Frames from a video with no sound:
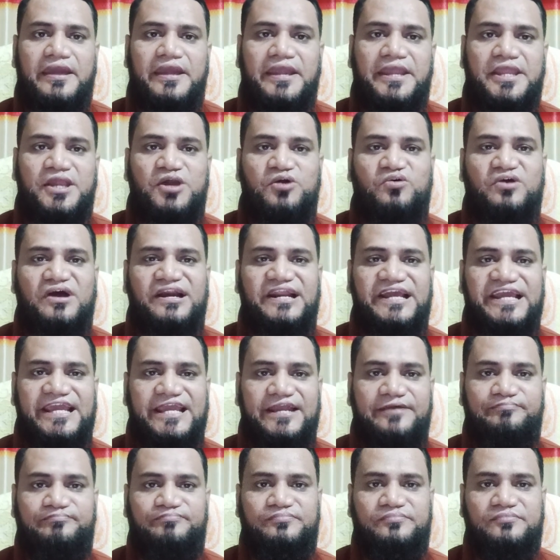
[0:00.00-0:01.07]
You can
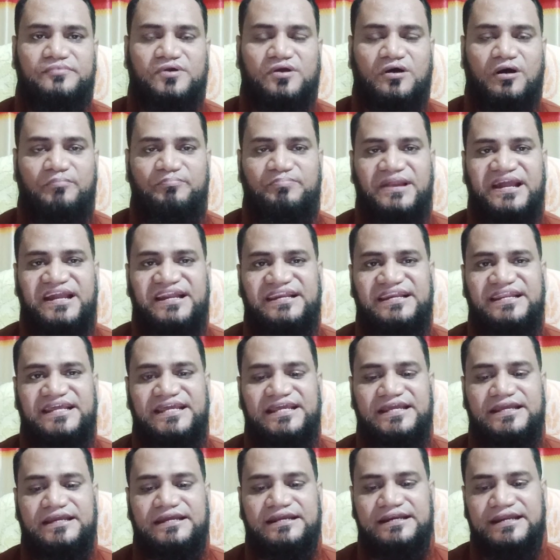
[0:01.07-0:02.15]
give
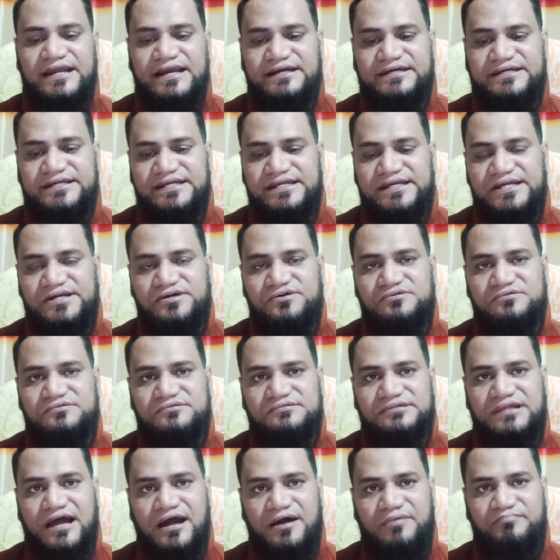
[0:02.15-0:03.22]
completely creating your
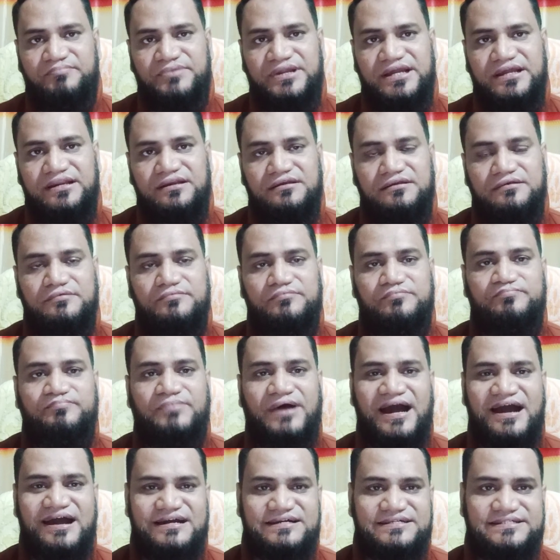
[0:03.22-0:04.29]
thumbnail,
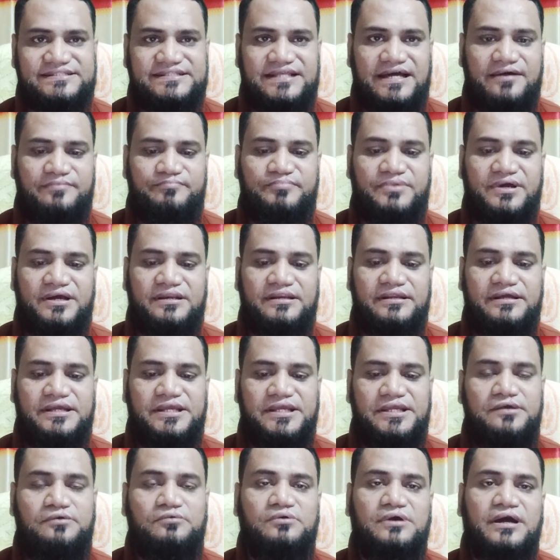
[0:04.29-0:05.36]
buyer's thumbnail.
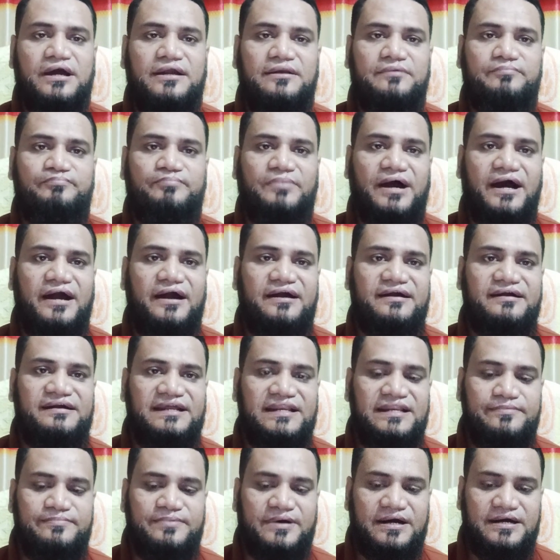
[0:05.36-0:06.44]
You can buyer
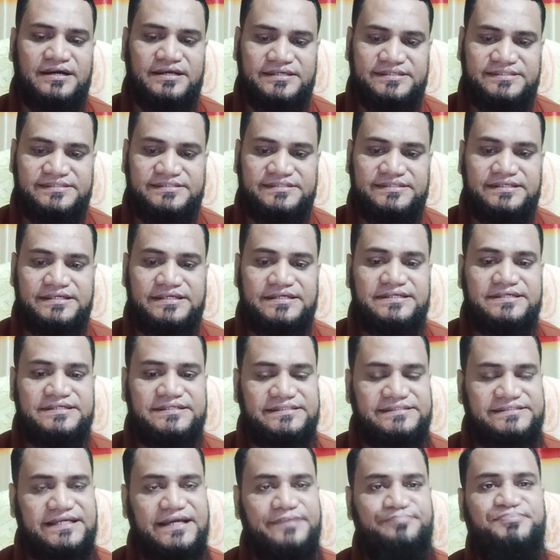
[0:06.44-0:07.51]
deliveries
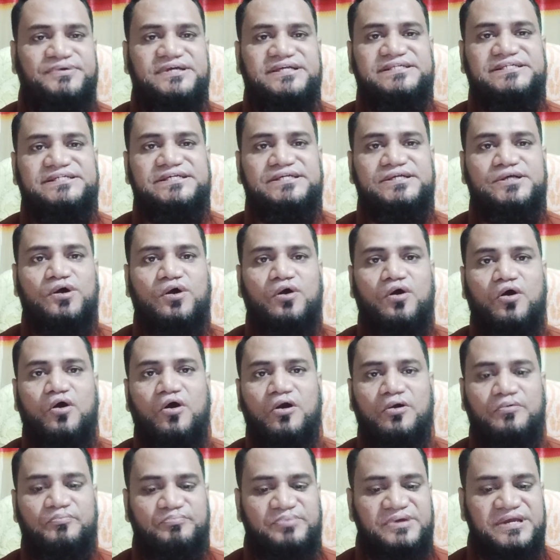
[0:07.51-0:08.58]
JPG
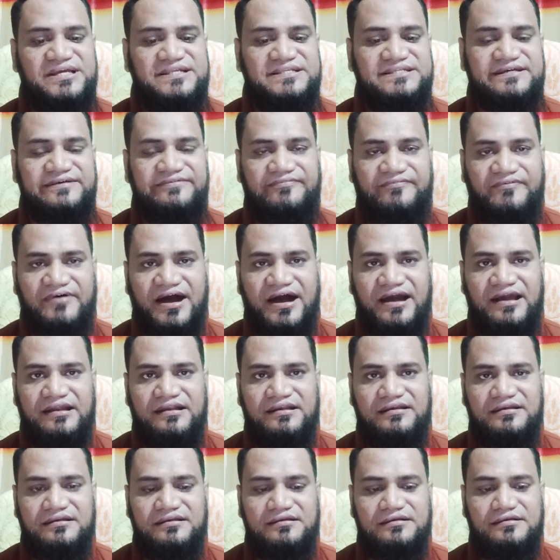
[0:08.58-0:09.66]
or PNG file.
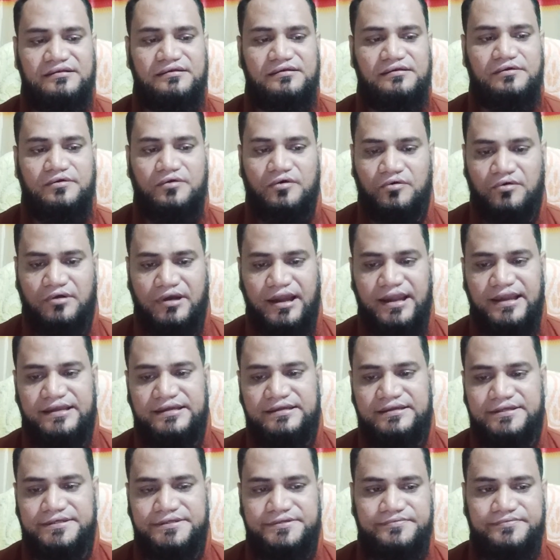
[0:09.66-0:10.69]
Okay.